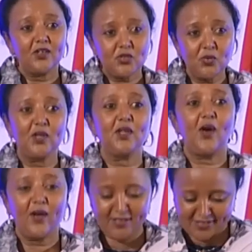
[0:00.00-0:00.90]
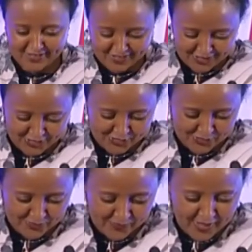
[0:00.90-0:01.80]
truly, honestly need
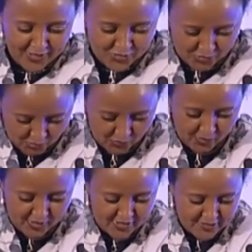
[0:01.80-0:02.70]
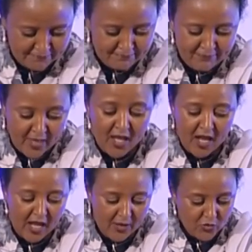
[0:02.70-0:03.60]
to grow it.
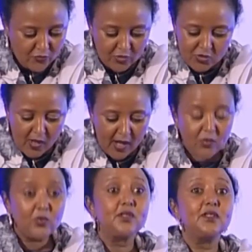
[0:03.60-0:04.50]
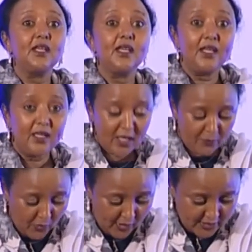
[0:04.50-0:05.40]
You've also heard what the
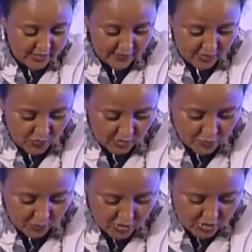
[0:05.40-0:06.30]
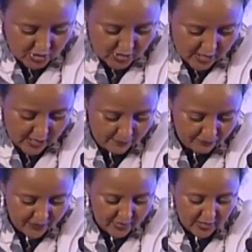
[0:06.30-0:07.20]
products are that we export
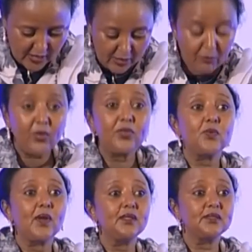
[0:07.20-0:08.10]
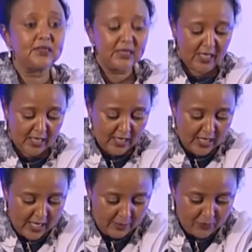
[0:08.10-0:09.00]
both ways.
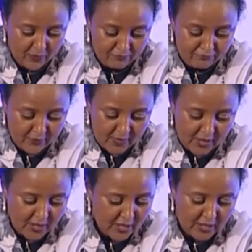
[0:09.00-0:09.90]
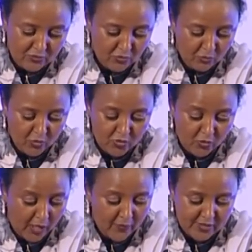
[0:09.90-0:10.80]
And
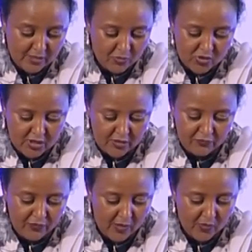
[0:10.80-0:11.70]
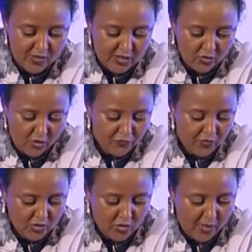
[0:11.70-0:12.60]
ours are mostly flowers and
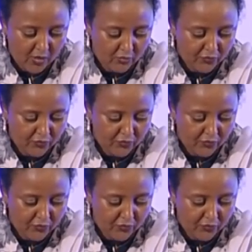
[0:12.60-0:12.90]
coffee, tobacco,